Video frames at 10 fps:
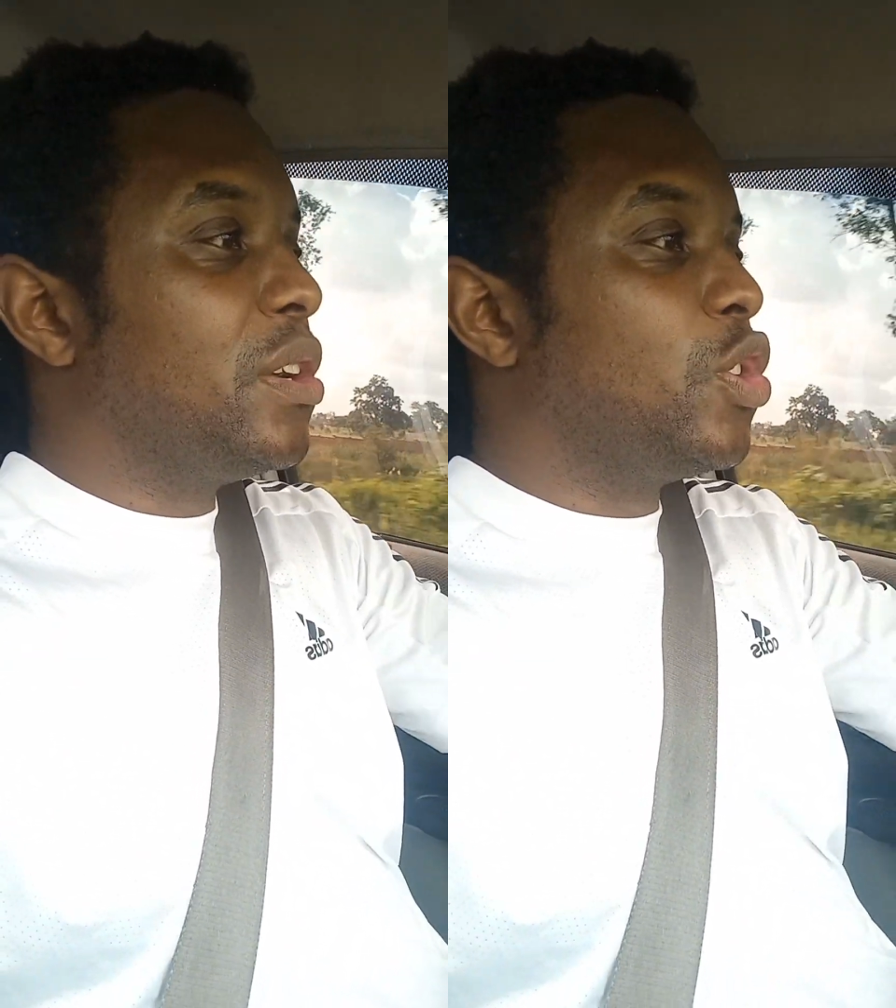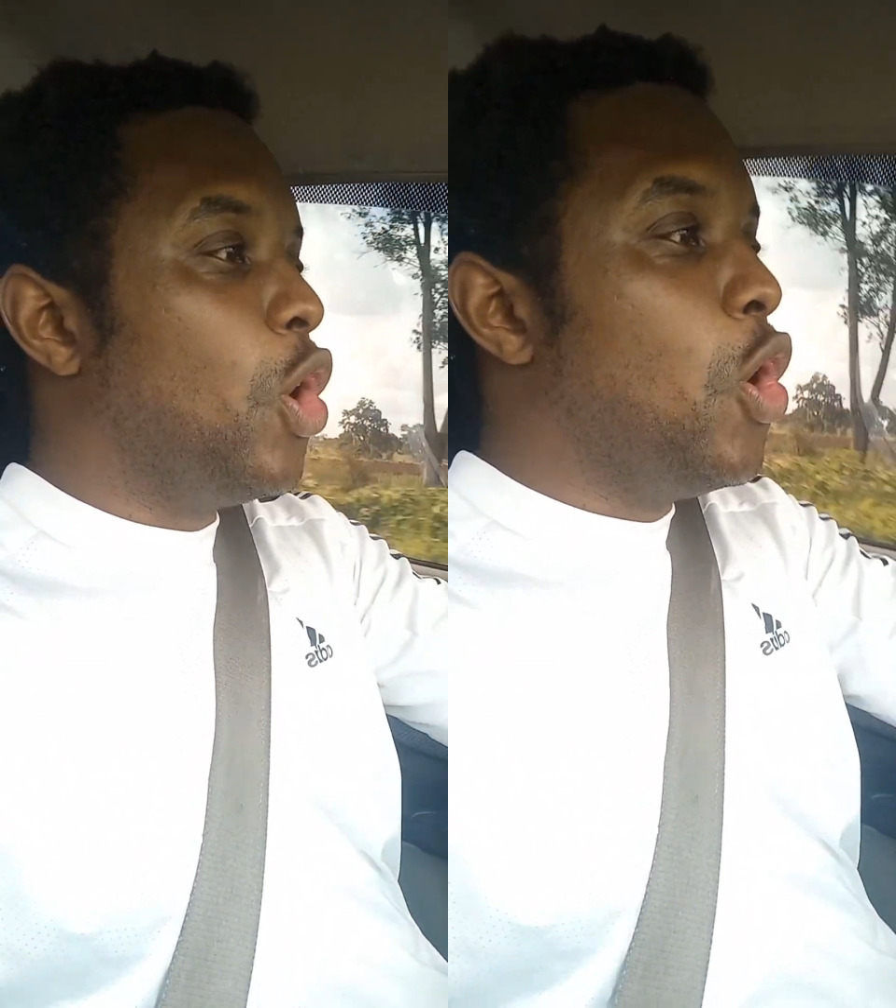
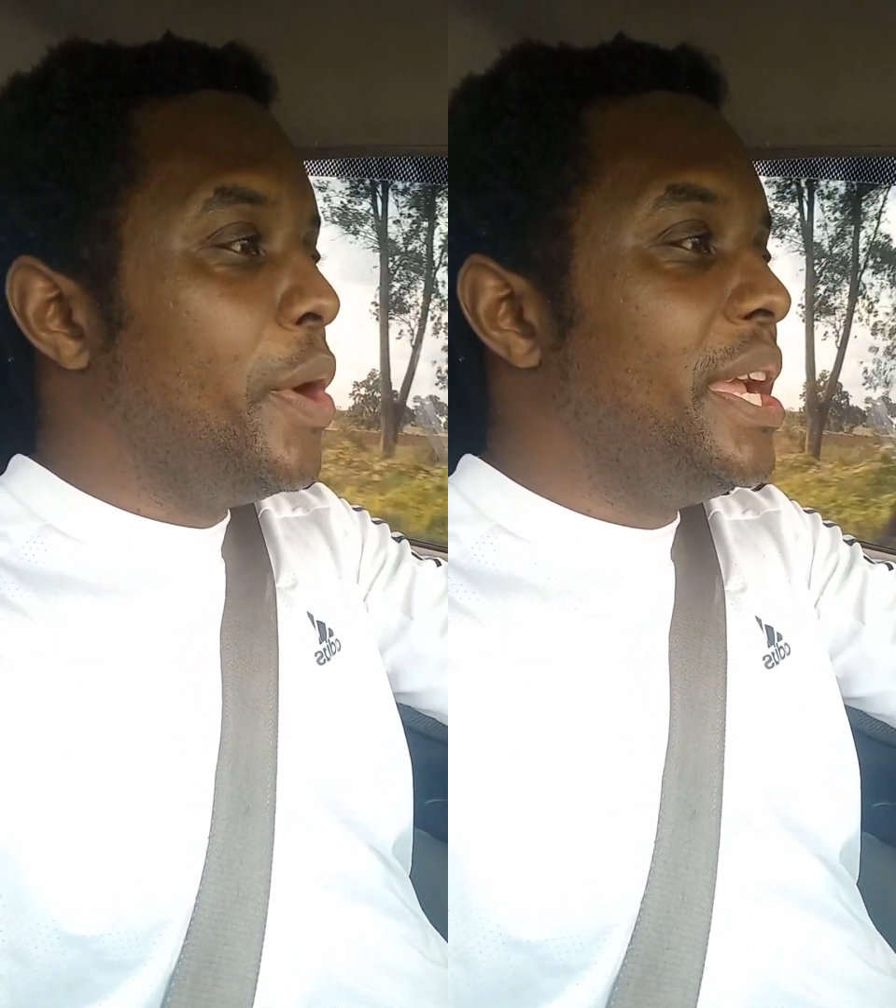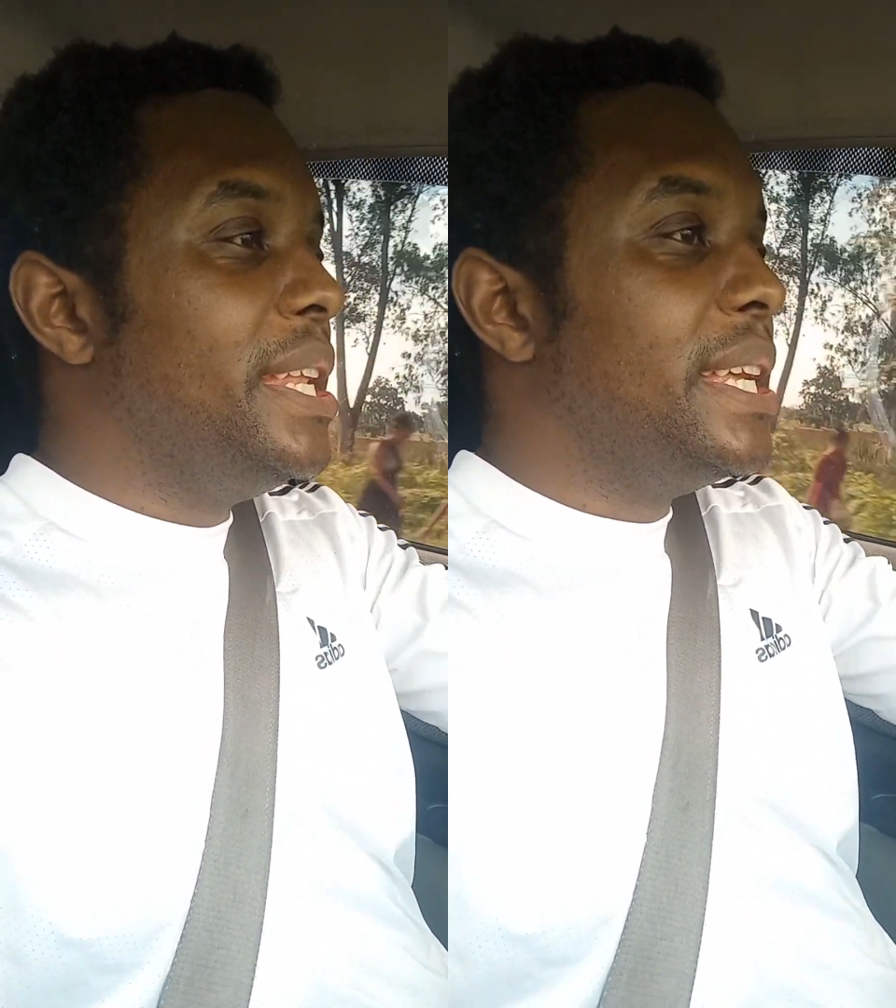go
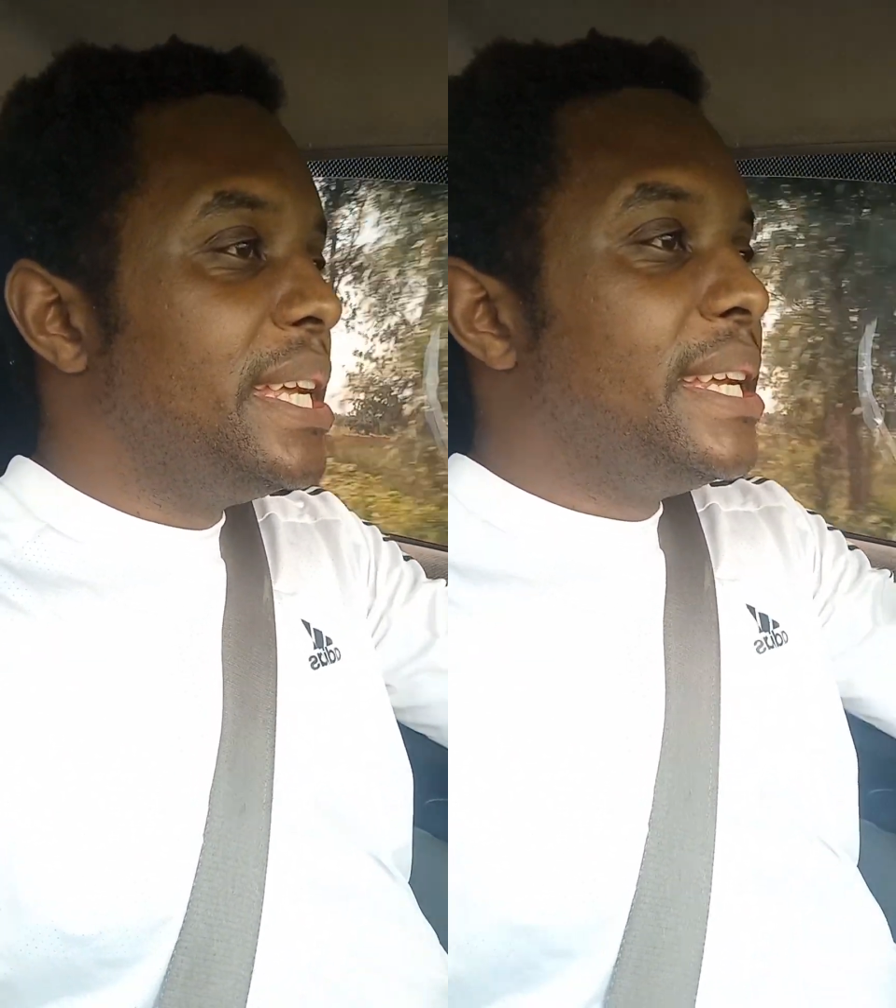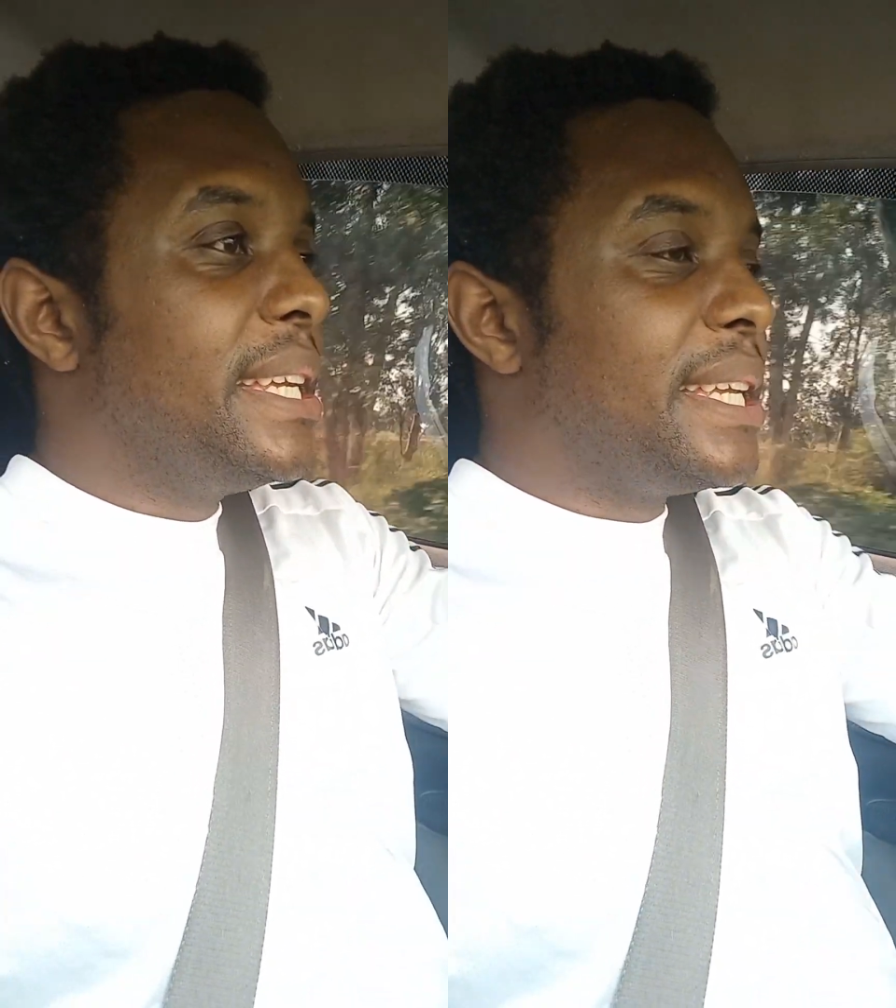in,
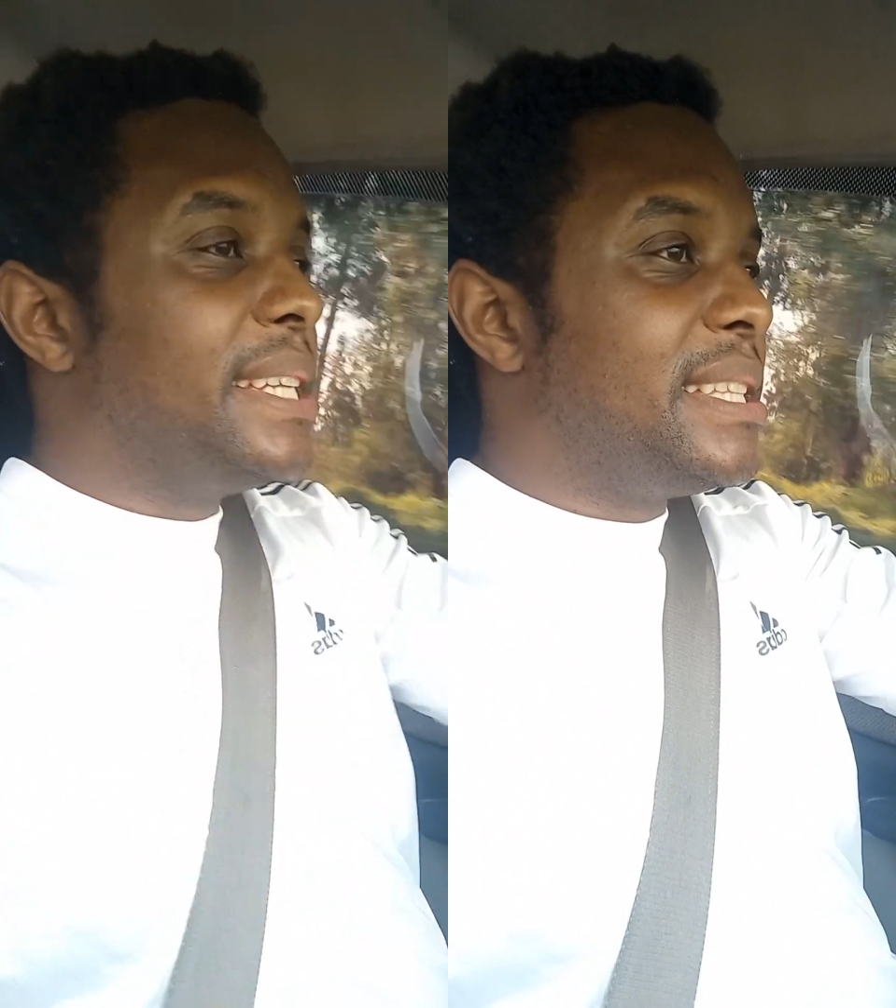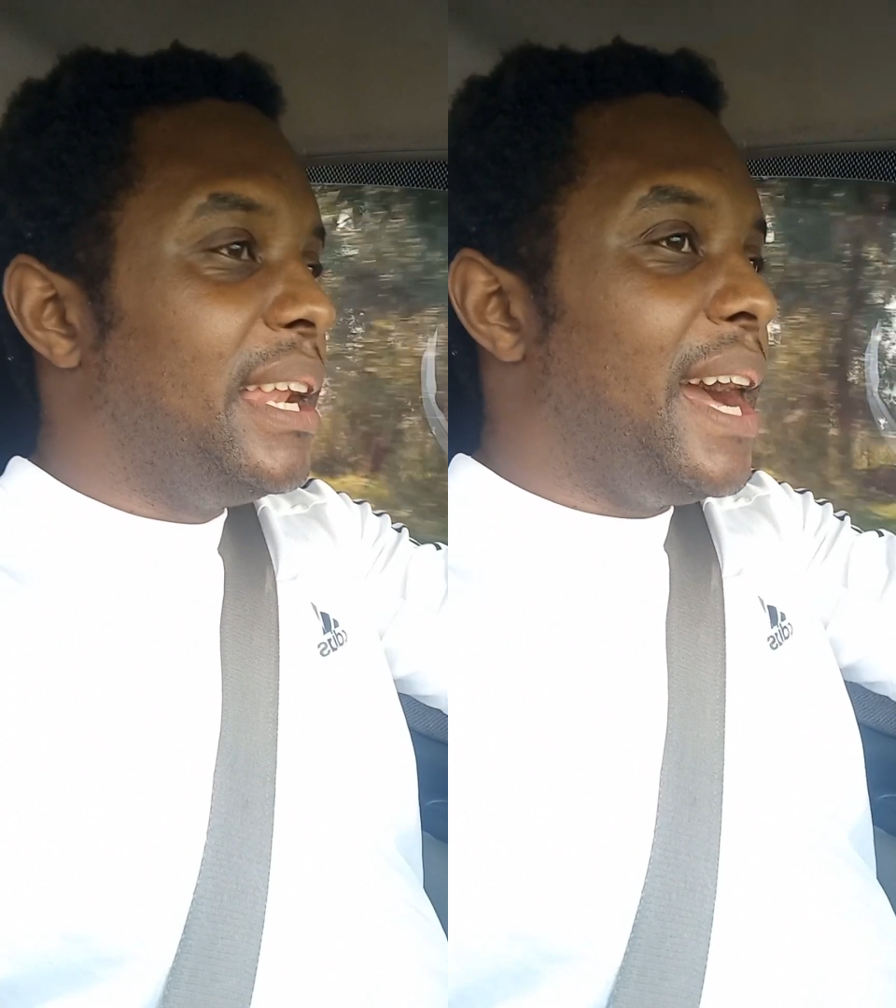get the